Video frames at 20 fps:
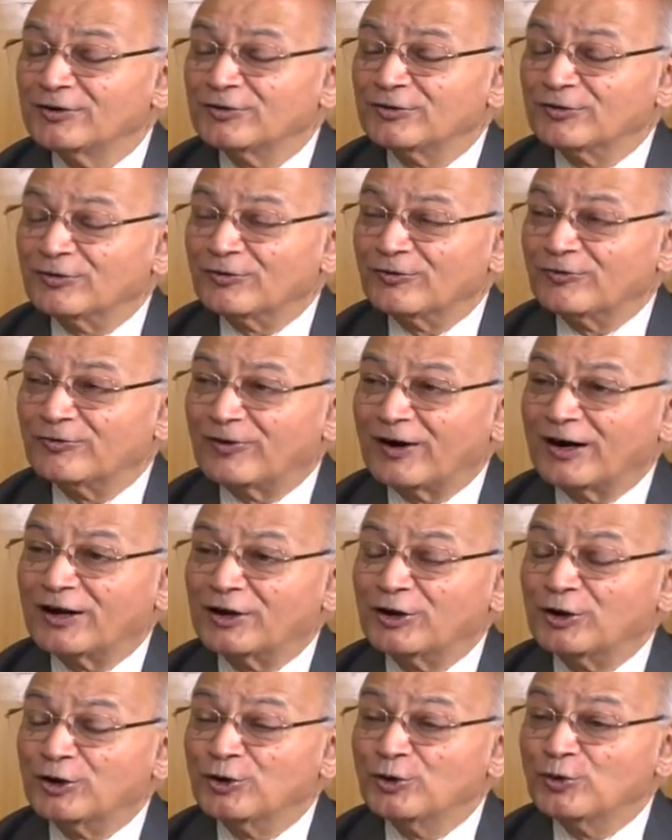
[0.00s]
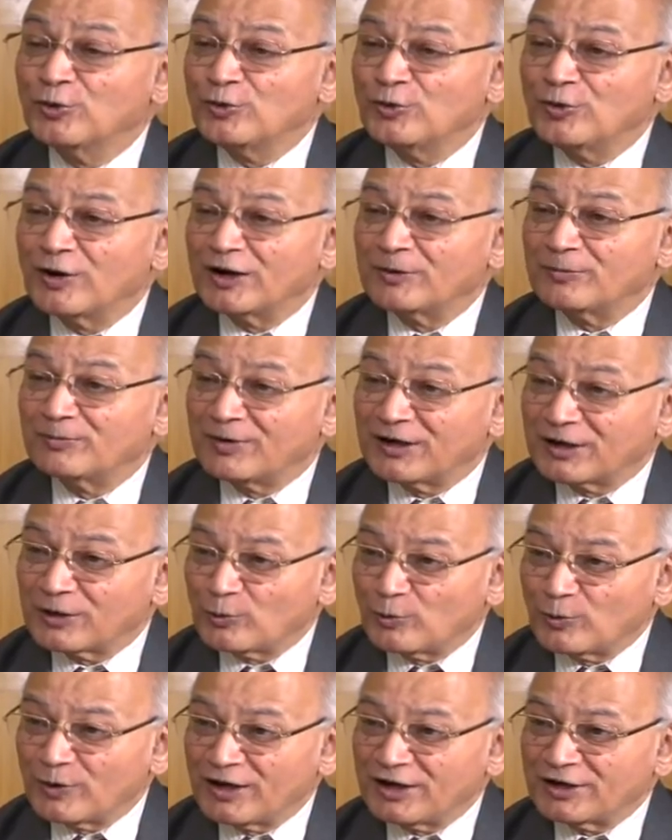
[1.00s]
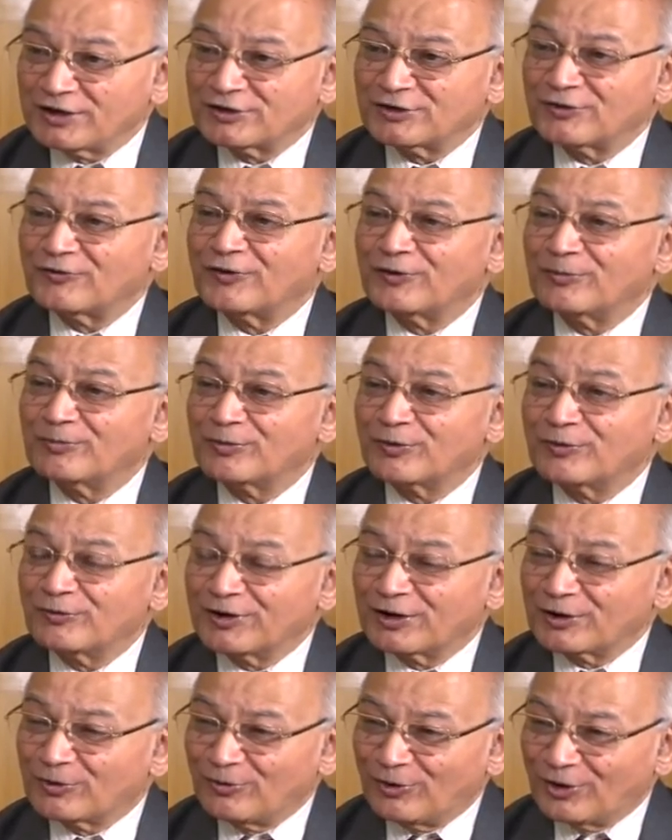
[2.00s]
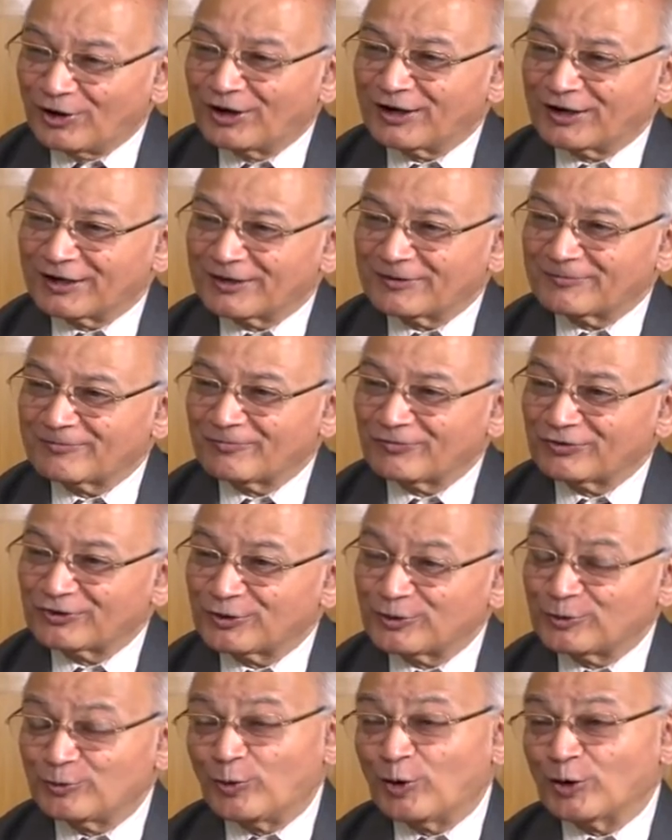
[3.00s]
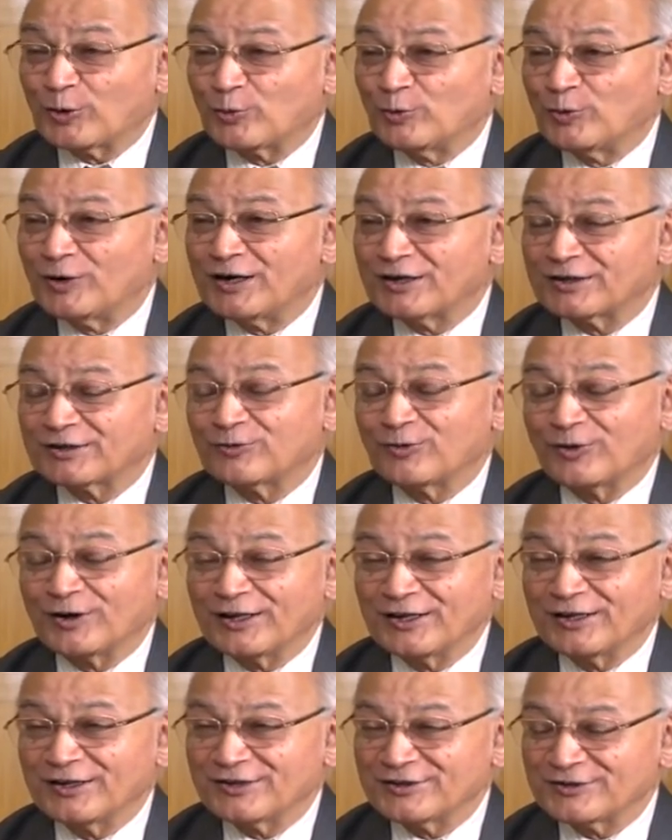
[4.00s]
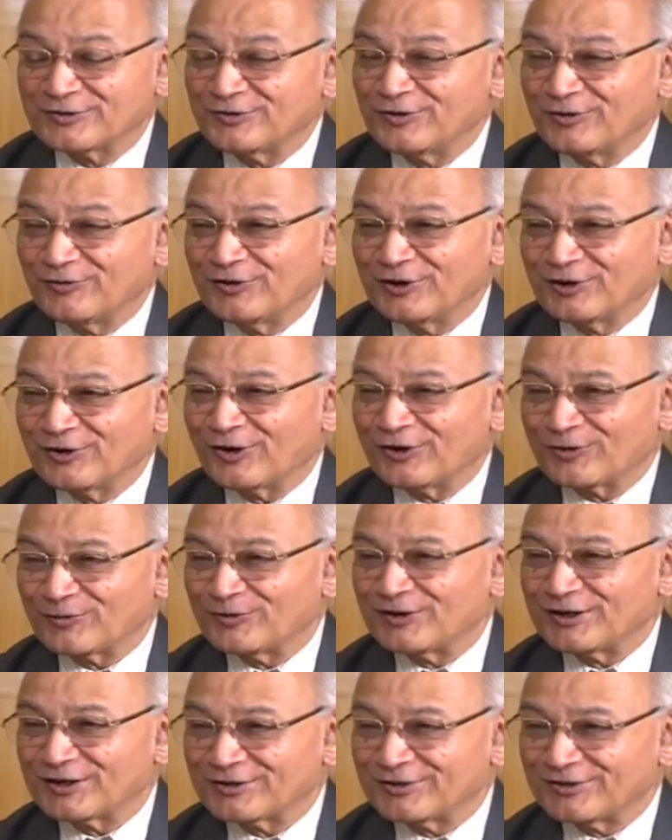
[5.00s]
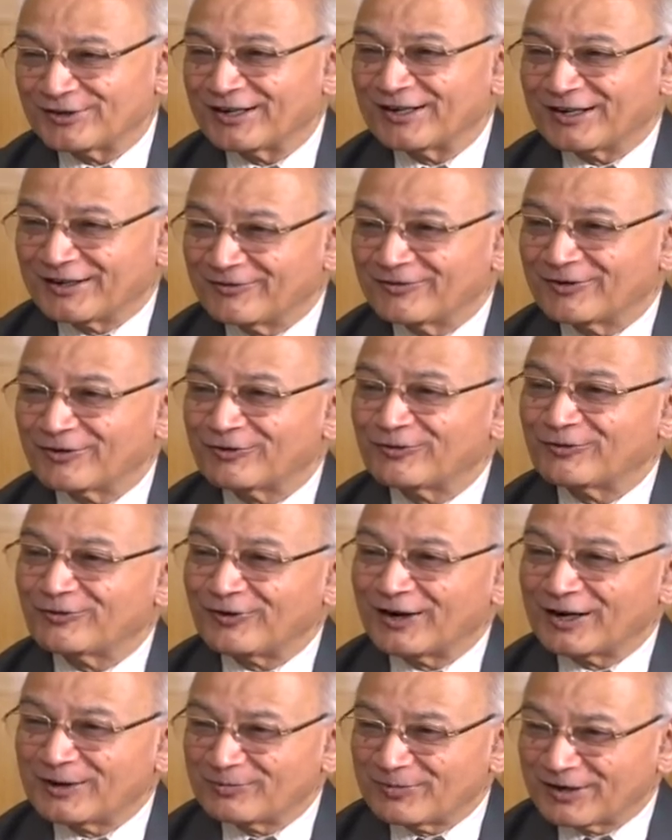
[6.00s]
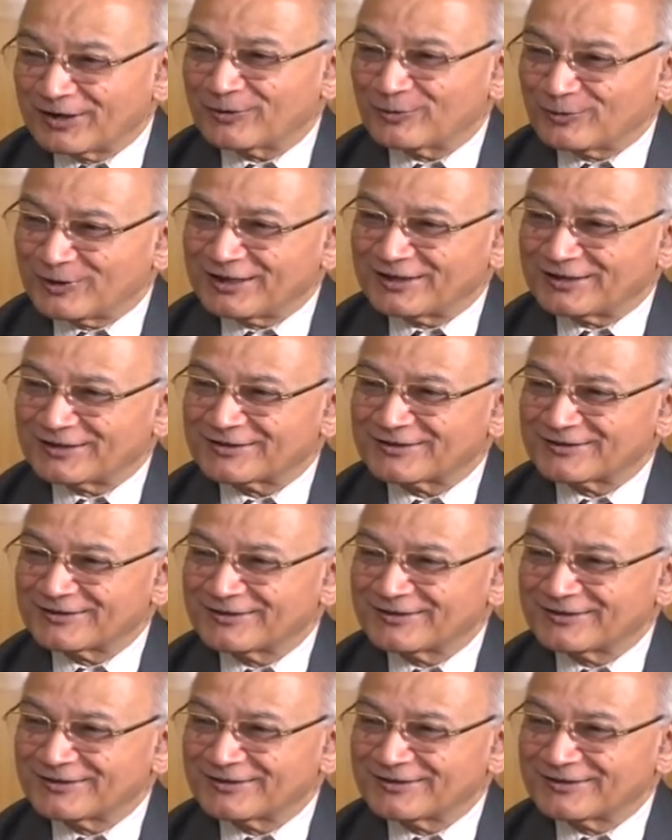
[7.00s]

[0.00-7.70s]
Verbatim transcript: to find new and better ways of improving quality. Because what worked 20 years ago will not work today. We have to find better ways.